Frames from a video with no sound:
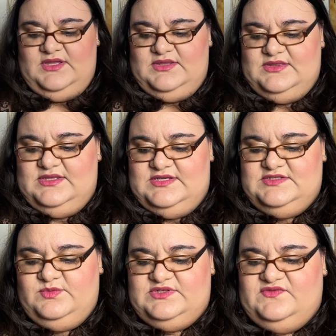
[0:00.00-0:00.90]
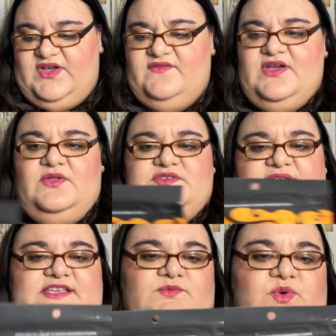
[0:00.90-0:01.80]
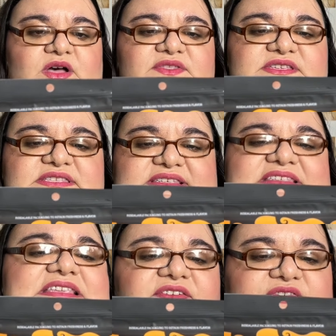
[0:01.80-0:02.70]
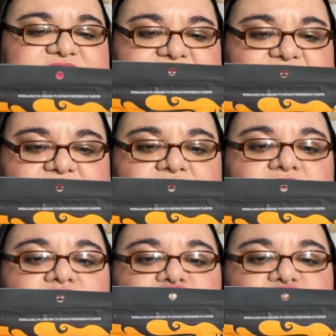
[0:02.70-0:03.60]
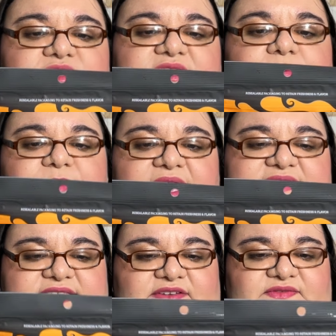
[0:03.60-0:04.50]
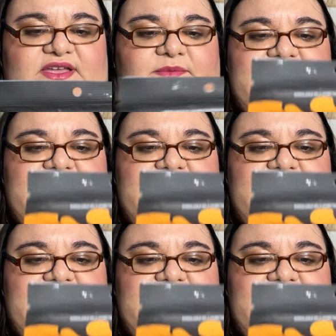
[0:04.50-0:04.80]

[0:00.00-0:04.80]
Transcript: This was $5 as well. This is the Sniff Snack Treating Pets Like Family